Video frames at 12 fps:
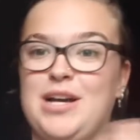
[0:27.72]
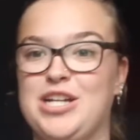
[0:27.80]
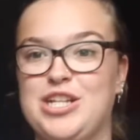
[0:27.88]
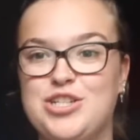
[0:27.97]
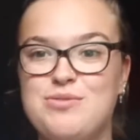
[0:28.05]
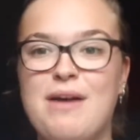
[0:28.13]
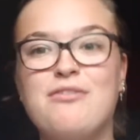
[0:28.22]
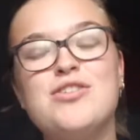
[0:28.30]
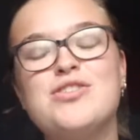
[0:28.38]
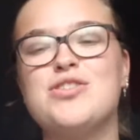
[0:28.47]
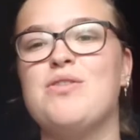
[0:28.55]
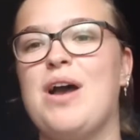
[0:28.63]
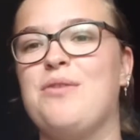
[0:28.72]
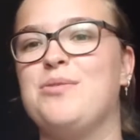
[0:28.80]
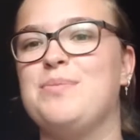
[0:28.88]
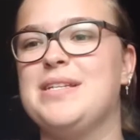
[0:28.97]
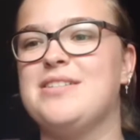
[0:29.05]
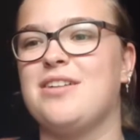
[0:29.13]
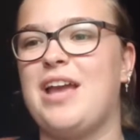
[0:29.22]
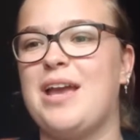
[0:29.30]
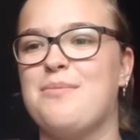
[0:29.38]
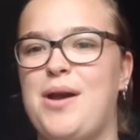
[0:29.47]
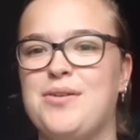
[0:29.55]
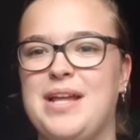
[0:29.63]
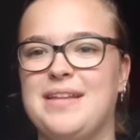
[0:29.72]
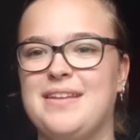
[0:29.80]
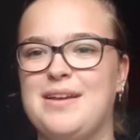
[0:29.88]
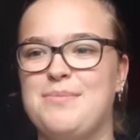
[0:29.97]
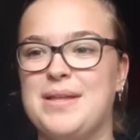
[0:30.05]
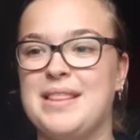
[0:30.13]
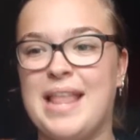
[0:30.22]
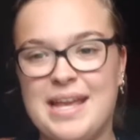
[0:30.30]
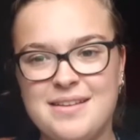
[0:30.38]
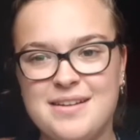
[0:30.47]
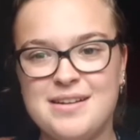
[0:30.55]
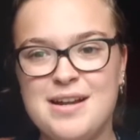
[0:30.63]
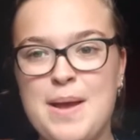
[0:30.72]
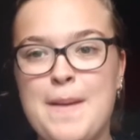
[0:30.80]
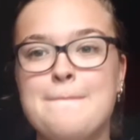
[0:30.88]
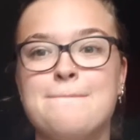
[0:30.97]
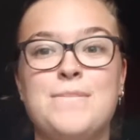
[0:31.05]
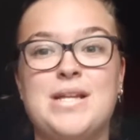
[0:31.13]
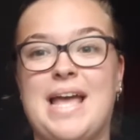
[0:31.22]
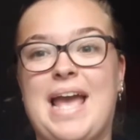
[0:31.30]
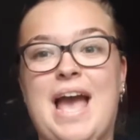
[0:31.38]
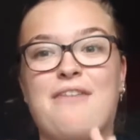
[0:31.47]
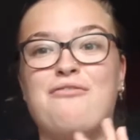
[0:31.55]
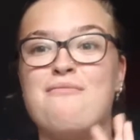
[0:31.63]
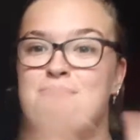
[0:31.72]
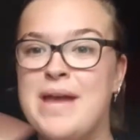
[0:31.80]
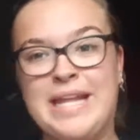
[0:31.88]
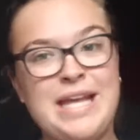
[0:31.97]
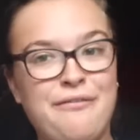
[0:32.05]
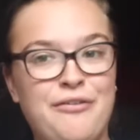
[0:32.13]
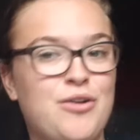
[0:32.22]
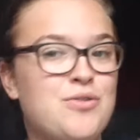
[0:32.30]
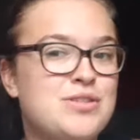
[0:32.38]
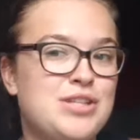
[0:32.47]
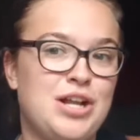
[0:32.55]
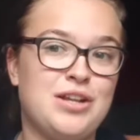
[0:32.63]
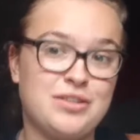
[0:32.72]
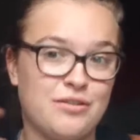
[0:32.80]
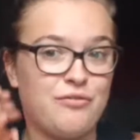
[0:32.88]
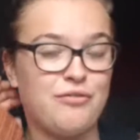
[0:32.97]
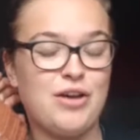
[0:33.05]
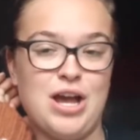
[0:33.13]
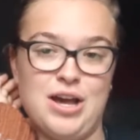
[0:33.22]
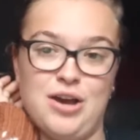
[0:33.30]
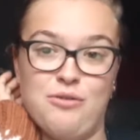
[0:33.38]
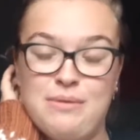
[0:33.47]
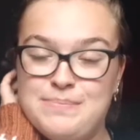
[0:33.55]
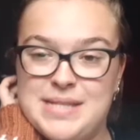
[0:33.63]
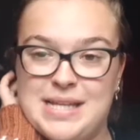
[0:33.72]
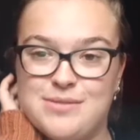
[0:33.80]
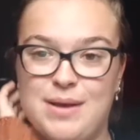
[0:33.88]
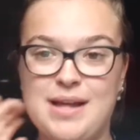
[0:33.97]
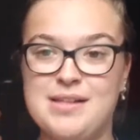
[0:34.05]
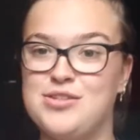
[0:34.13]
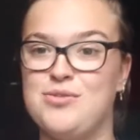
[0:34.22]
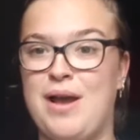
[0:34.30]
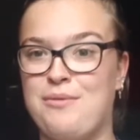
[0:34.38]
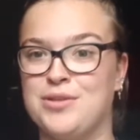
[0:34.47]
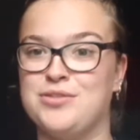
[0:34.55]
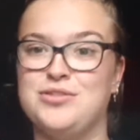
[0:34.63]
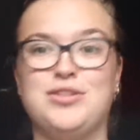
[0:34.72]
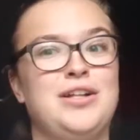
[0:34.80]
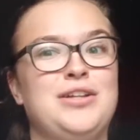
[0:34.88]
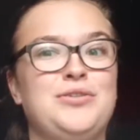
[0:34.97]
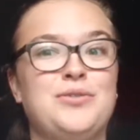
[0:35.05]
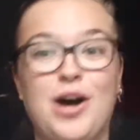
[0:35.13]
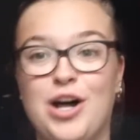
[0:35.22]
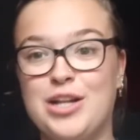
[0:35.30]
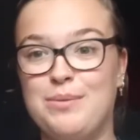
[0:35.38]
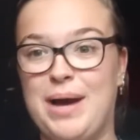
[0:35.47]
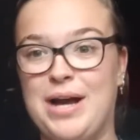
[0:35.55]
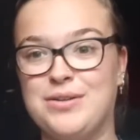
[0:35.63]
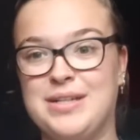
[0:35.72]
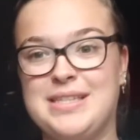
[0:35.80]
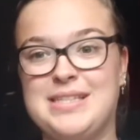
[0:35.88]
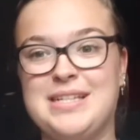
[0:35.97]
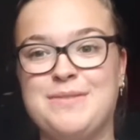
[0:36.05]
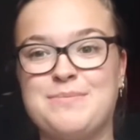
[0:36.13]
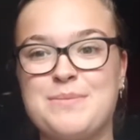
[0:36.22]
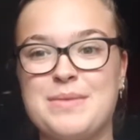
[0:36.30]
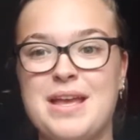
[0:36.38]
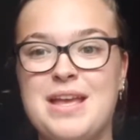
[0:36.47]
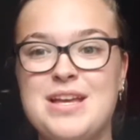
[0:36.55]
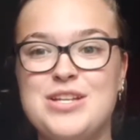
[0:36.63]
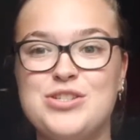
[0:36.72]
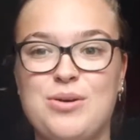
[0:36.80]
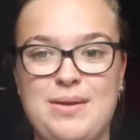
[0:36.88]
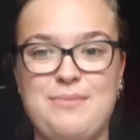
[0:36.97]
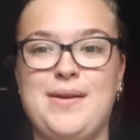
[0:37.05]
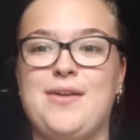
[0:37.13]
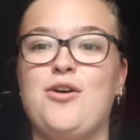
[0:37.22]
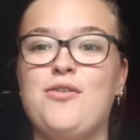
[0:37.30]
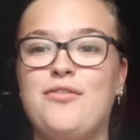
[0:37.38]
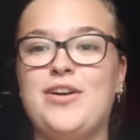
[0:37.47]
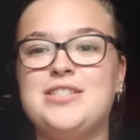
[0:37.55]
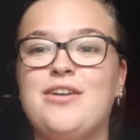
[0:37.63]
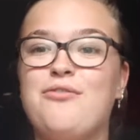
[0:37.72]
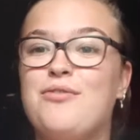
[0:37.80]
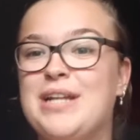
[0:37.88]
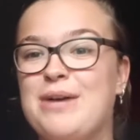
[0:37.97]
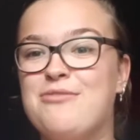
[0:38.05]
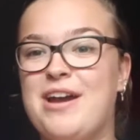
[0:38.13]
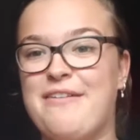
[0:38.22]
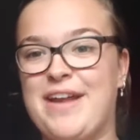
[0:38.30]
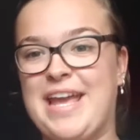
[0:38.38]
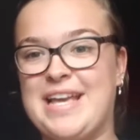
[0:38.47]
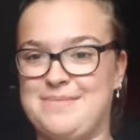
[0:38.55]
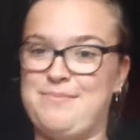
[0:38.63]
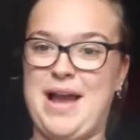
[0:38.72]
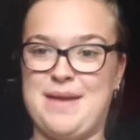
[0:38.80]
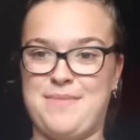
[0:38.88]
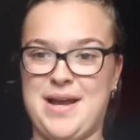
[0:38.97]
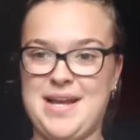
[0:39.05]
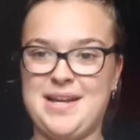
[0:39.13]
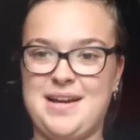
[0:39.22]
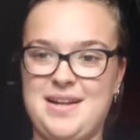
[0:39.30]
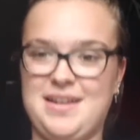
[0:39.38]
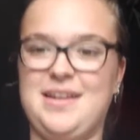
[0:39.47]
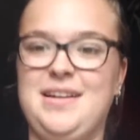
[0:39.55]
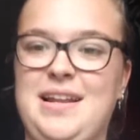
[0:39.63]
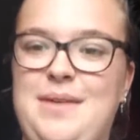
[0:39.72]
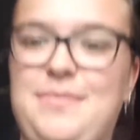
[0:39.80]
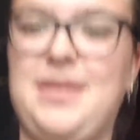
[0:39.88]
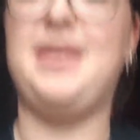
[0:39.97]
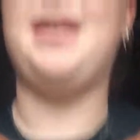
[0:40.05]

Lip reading: travels, so I will be talking about that a bit later. But I have many FOs, a lot of whips as well, so I want to tell you all about it. So here we go. First off, what I'm wearing is my Maya cardigan. Let me